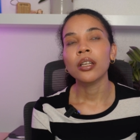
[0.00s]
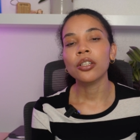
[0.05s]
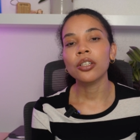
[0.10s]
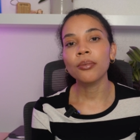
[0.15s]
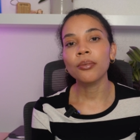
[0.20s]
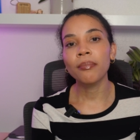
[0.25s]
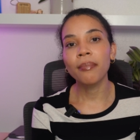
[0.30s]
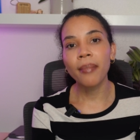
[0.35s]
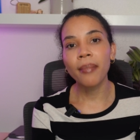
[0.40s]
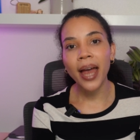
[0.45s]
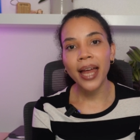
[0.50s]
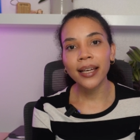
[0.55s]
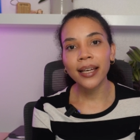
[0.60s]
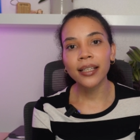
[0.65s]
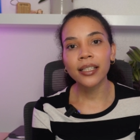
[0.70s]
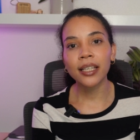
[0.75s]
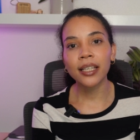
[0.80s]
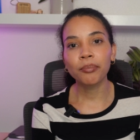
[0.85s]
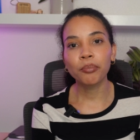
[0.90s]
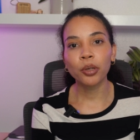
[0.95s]
to
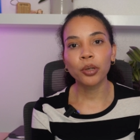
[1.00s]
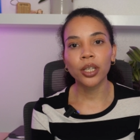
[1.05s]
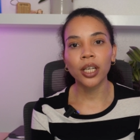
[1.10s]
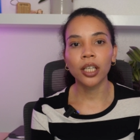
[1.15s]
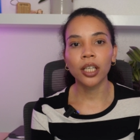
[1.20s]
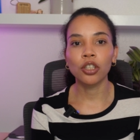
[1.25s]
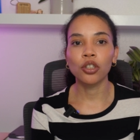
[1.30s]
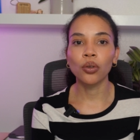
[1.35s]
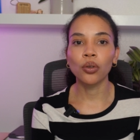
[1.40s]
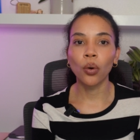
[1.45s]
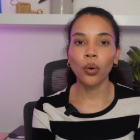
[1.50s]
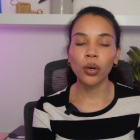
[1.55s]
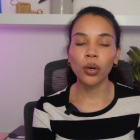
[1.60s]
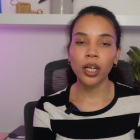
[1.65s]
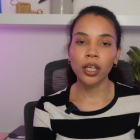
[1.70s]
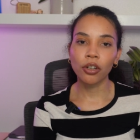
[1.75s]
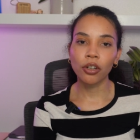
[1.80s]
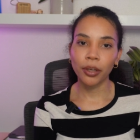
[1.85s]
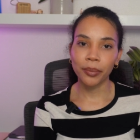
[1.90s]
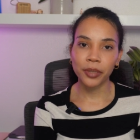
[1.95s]
manage and protect your
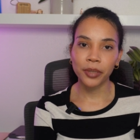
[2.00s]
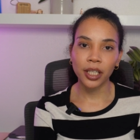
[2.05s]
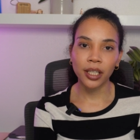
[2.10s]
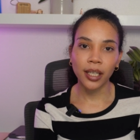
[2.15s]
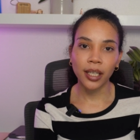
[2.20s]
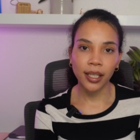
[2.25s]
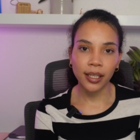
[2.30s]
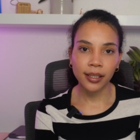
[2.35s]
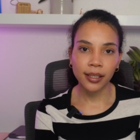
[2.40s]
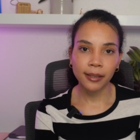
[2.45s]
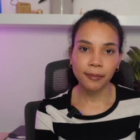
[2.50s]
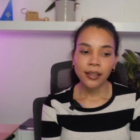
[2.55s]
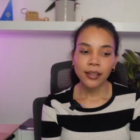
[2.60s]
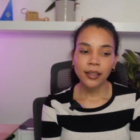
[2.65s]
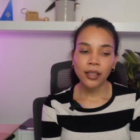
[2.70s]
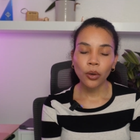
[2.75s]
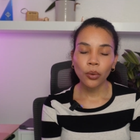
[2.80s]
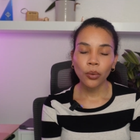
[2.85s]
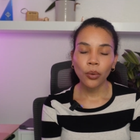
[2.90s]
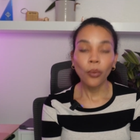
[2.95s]
encryption keys.
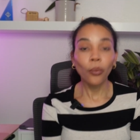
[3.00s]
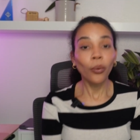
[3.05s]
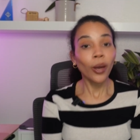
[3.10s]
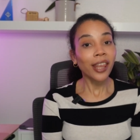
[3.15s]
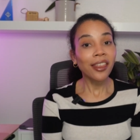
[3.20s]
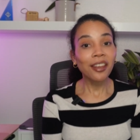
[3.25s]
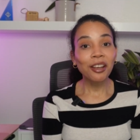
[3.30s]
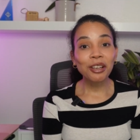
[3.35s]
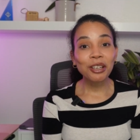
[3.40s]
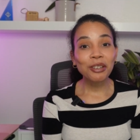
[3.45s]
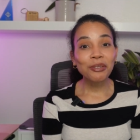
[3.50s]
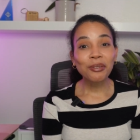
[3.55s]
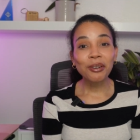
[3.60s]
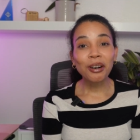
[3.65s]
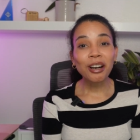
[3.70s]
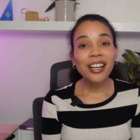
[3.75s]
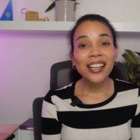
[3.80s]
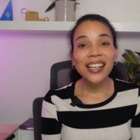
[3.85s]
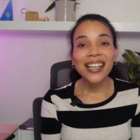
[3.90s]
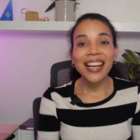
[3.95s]
So whether you
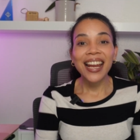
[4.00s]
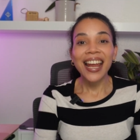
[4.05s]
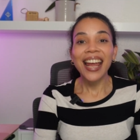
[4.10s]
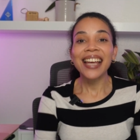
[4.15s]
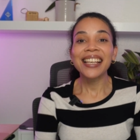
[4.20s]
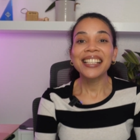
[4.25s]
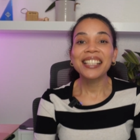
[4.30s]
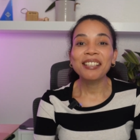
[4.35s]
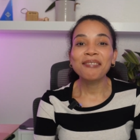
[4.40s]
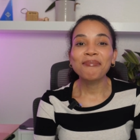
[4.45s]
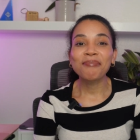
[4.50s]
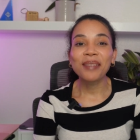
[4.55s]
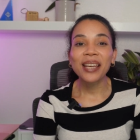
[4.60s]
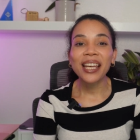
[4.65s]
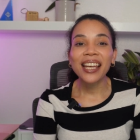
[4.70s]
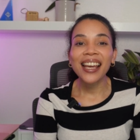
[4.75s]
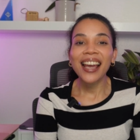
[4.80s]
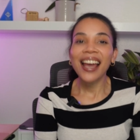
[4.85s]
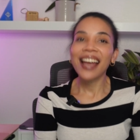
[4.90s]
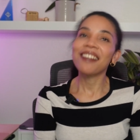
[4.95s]
are an SMB,
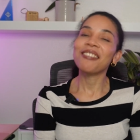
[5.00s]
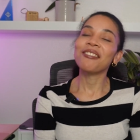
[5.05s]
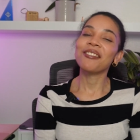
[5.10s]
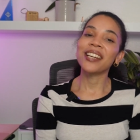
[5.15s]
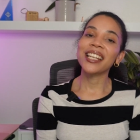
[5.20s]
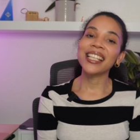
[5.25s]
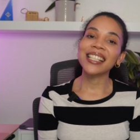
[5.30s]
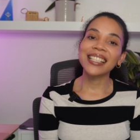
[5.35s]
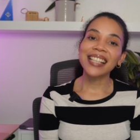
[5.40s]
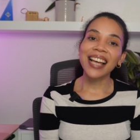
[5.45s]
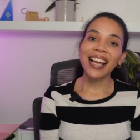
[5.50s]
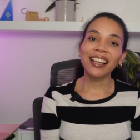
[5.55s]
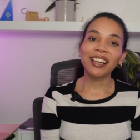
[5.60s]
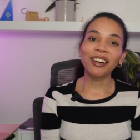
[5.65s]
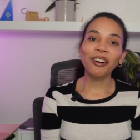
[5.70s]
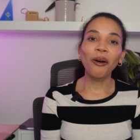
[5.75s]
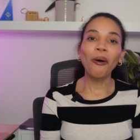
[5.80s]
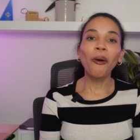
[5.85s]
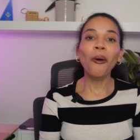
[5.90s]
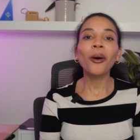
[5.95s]
a
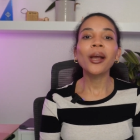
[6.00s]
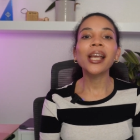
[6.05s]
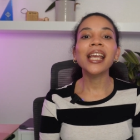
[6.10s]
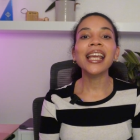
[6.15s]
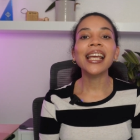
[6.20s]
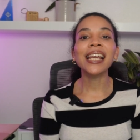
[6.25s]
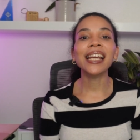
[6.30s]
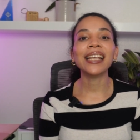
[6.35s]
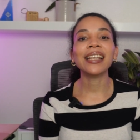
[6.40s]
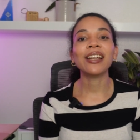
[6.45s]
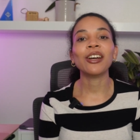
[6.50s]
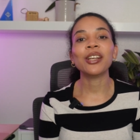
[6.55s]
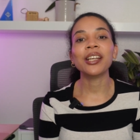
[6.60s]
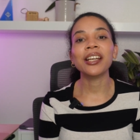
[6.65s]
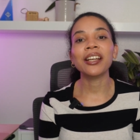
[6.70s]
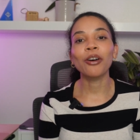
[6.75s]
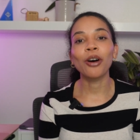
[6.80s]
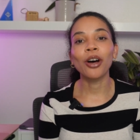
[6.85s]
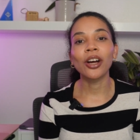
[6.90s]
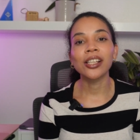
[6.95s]
reseller, or keen on
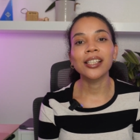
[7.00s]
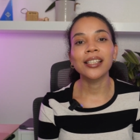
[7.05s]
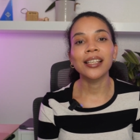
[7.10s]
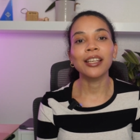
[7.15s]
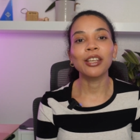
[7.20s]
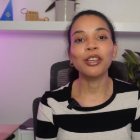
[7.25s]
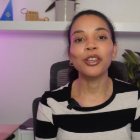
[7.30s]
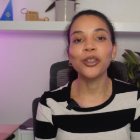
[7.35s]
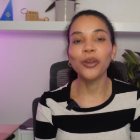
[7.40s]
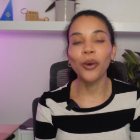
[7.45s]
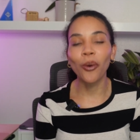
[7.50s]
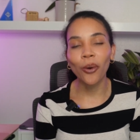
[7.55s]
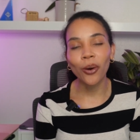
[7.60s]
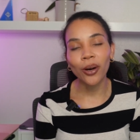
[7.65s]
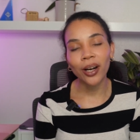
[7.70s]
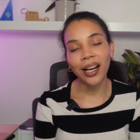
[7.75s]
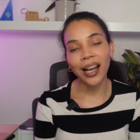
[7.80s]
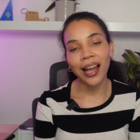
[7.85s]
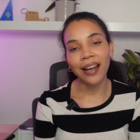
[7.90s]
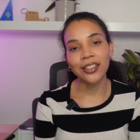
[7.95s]
enhancing
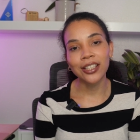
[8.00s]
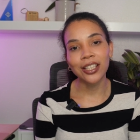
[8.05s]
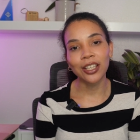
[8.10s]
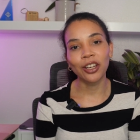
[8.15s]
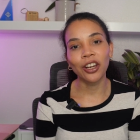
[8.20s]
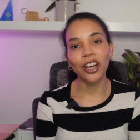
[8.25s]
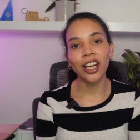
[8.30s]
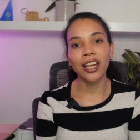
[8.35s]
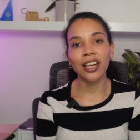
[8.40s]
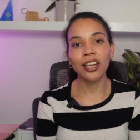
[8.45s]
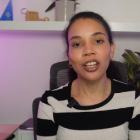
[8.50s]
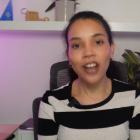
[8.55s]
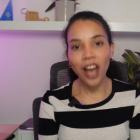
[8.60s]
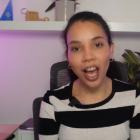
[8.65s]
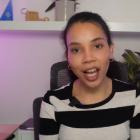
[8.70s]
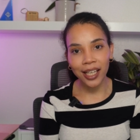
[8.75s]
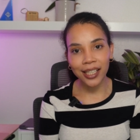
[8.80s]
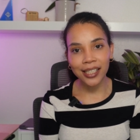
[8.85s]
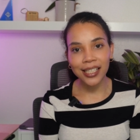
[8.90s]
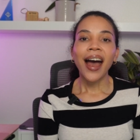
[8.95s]
your cloud security
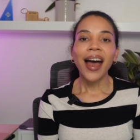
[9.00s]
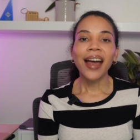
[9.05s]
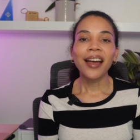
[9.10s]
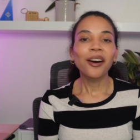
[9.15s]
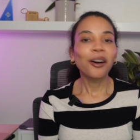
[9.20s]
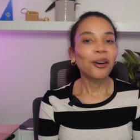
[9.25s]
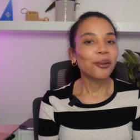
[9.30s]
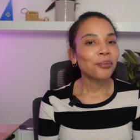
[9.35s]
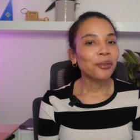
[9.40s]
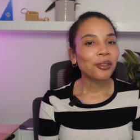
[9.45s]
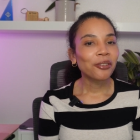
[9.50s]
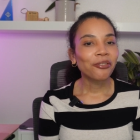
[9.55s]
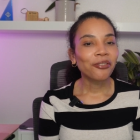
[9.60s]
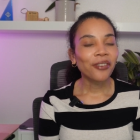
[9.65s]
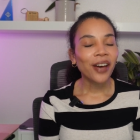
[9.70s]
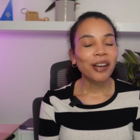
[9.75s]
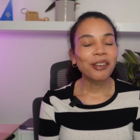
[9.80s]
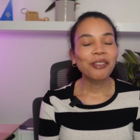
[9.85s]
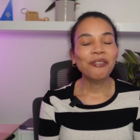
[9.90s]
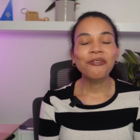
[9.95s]
knowledge, I hope you
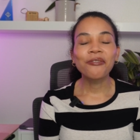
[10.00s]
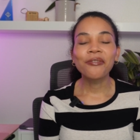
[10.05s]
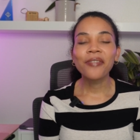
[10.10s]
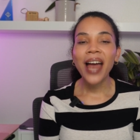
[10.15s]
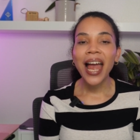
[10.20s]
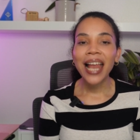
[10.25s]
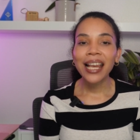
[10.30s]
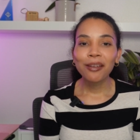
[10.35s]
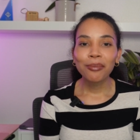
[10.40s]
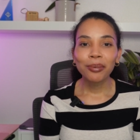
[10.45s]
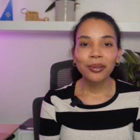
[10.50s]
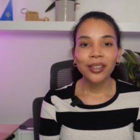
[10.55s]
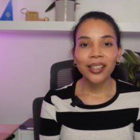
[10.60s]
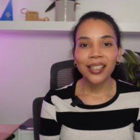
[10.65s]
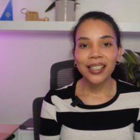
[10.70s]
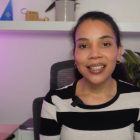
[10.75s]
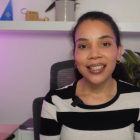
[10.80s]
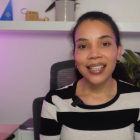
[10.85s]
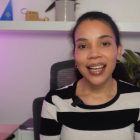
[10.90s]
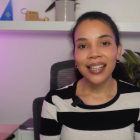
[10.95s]
found valuable
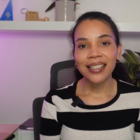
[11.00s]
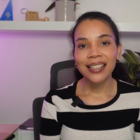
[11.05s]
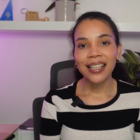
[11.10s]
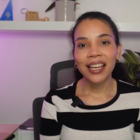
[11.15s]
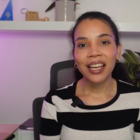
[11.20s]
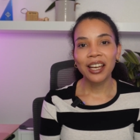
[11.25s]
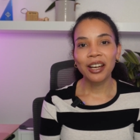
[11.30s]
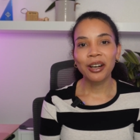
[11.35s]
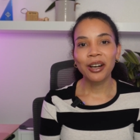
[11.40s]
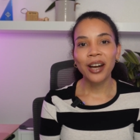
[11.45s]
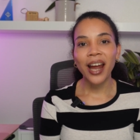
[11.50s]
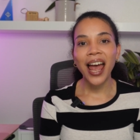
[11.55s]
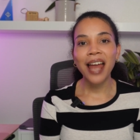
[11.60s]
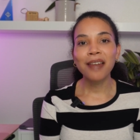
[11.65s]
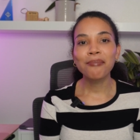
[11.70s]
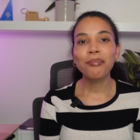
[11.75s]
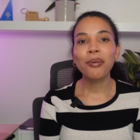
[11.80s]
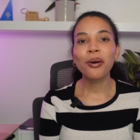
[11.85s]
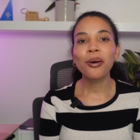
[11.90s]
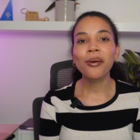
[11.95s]
insights here
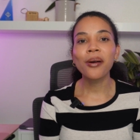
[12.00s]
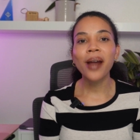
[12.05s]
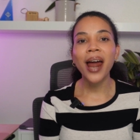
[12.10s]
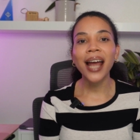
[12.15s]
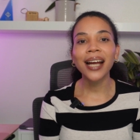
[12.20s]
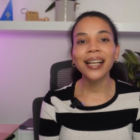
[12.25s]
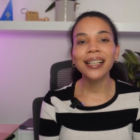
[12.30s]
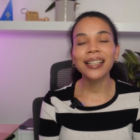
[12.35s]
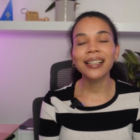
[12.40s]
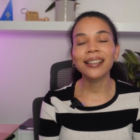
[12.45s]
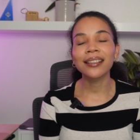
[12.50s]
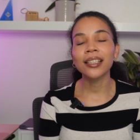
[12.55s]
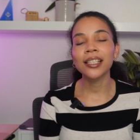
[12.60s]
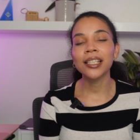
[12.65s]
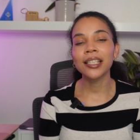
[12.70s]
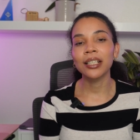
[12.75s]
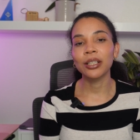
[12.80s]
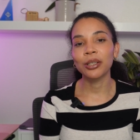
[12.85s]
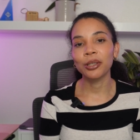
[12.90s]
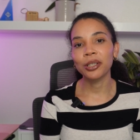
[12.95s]
and practical
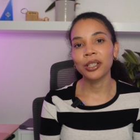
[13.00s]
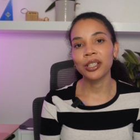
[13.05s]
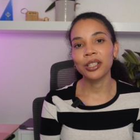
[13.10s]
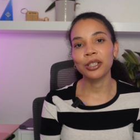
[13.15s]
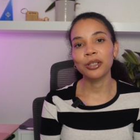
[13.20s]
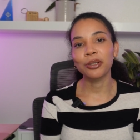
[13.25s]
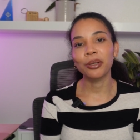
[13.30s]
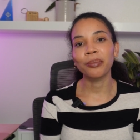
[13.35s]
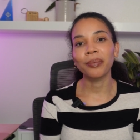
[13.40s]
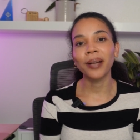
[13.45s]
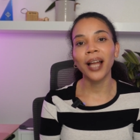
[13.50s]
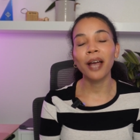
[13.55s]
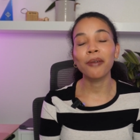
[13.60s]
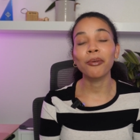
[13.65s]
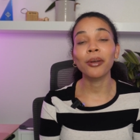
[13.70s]
solutions to apply